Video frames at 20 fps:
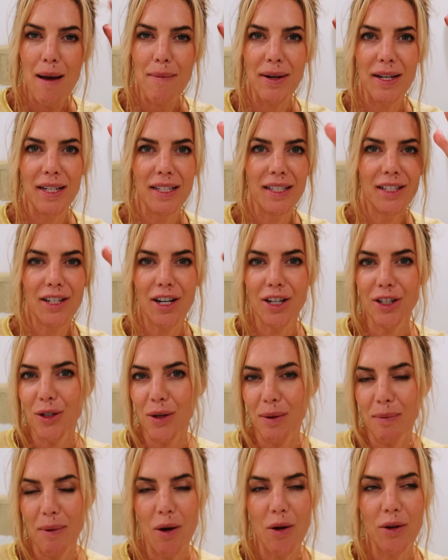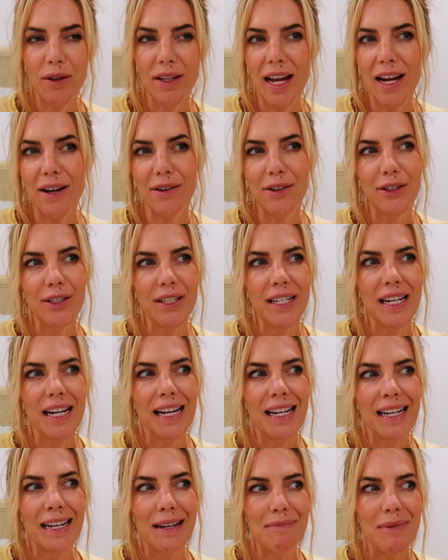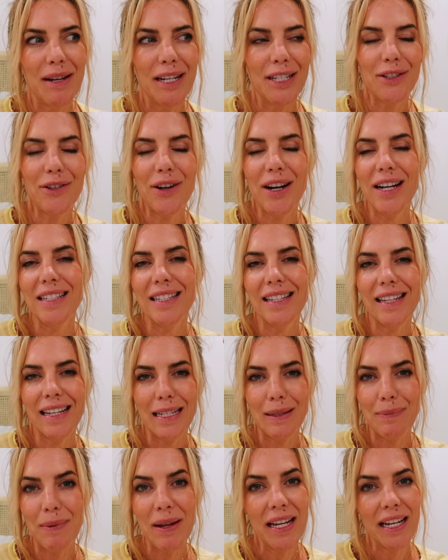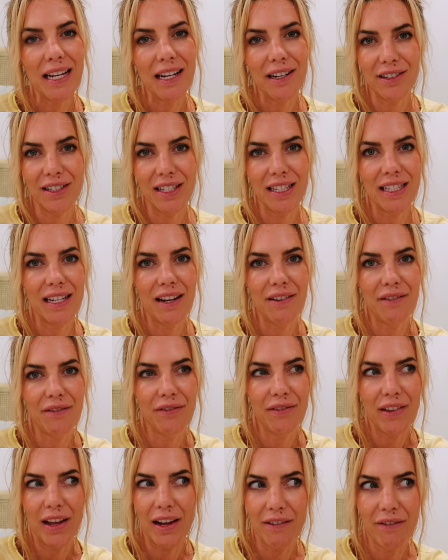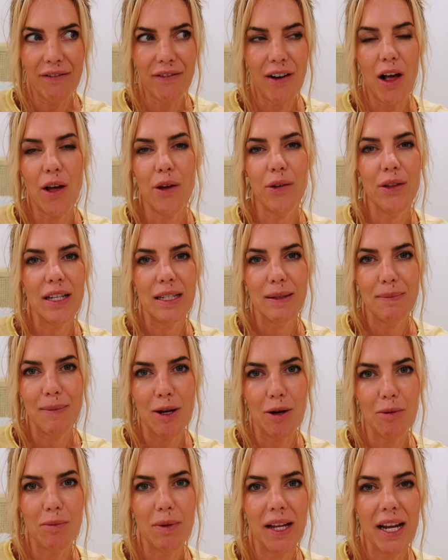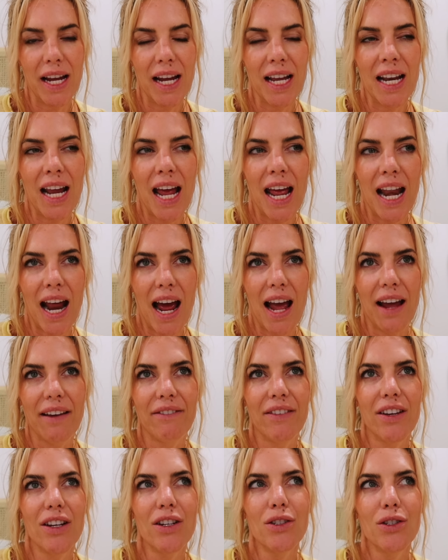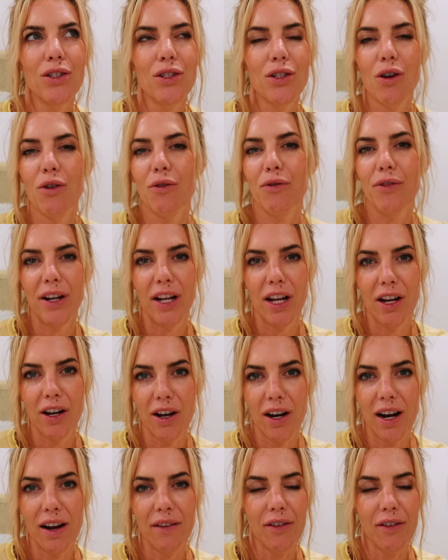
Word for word: I'm gonna start doing my whole night routine, but it's crazy, like it's been a year since I've like followed this meal plan and I feel so freaking good.